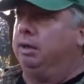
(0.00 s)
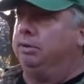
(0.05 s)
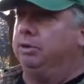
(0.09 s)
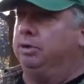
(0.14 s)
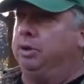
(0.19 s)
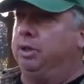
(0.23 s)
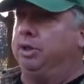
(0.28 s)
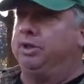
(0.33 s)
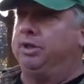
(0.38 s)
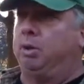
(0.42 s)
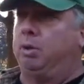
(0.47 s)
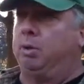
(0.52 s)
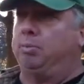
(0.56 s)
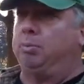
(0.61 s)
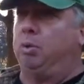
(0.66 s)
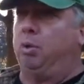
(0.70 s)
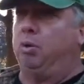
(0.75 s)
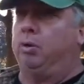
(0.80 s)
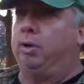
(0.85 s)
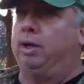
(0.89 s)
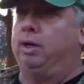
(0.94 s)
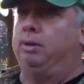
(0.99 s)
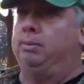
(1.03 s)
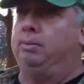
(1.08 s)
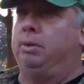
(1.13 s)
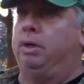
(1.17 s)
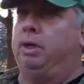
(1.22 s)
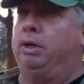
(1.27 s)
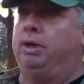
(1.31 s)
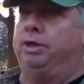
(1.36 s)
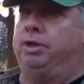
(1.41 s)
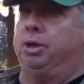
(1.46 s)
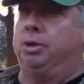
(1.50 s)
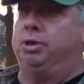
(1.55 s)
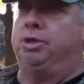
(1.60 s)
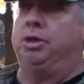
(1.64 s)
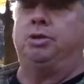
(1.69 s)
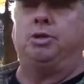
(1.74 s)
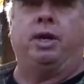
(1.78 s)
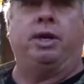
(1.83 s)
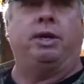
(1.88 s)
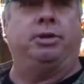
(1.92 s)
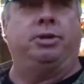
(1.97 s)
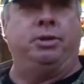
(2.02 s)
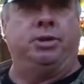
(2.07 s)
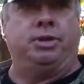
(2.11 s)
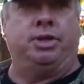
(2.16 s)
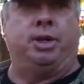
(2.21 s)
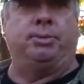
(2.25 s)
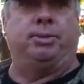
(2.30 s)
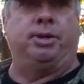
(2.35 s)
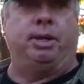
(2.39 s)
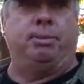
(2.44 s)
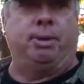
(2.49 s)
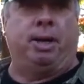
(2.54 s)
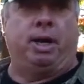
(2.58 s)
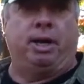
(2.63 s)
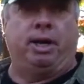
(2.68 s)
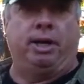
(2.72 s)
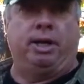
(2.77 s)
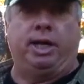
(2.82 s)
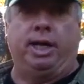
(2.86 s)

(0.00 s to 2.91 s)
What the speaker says: Tree and Sidewalk program shows you're trying to do something about it.